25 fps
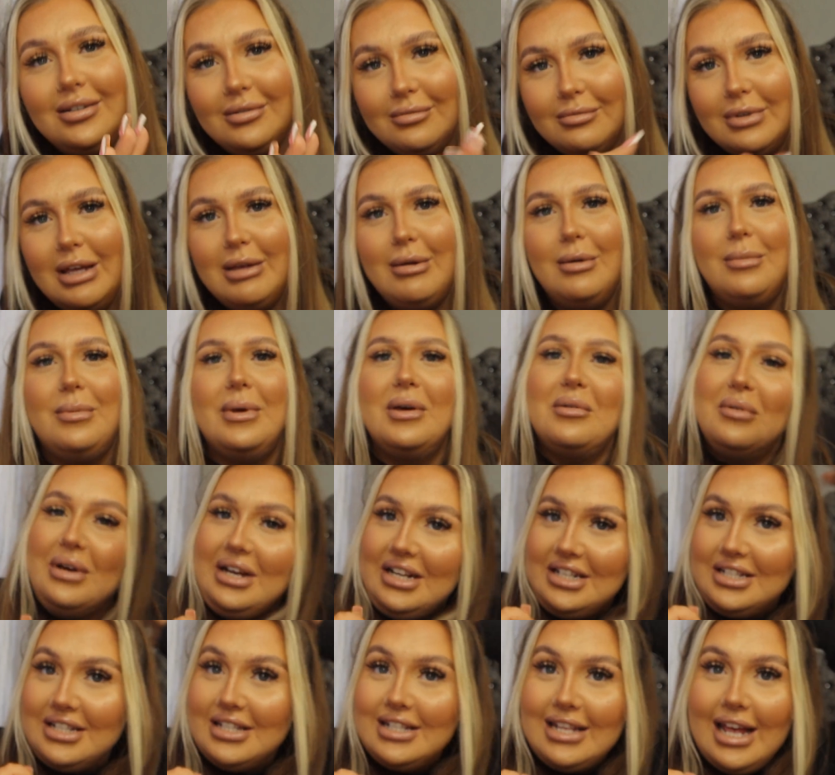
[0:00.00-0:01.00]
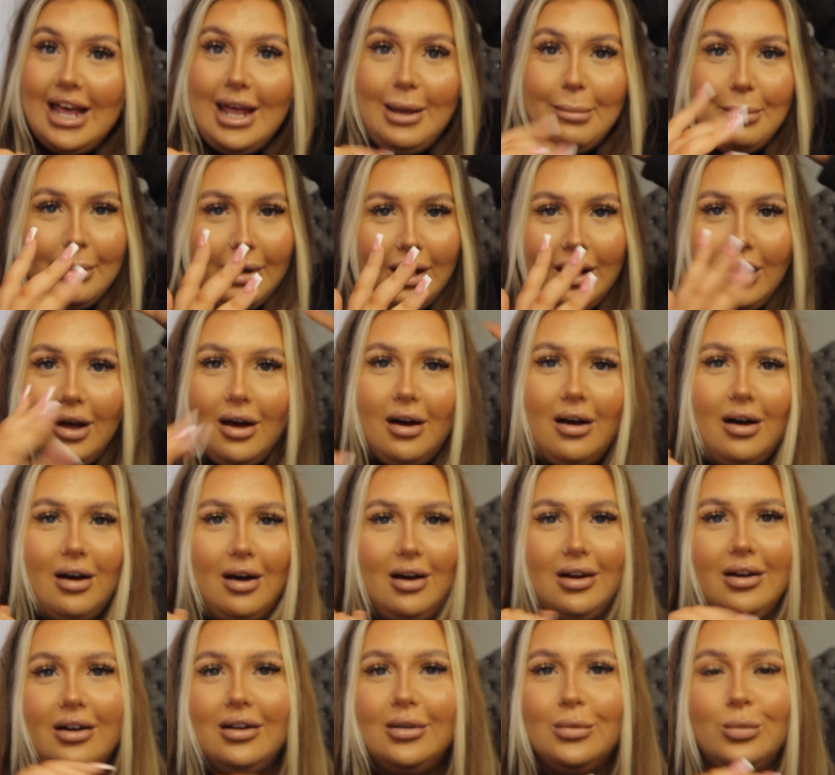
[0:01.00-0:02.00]
maybe a bit weird to say, but,
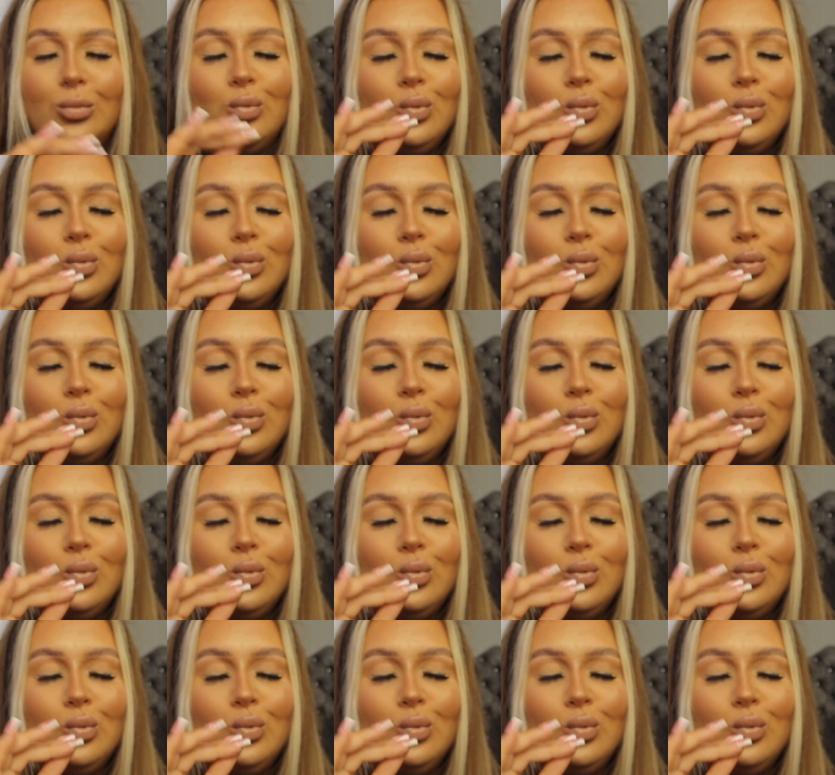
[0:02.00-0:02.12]
oh,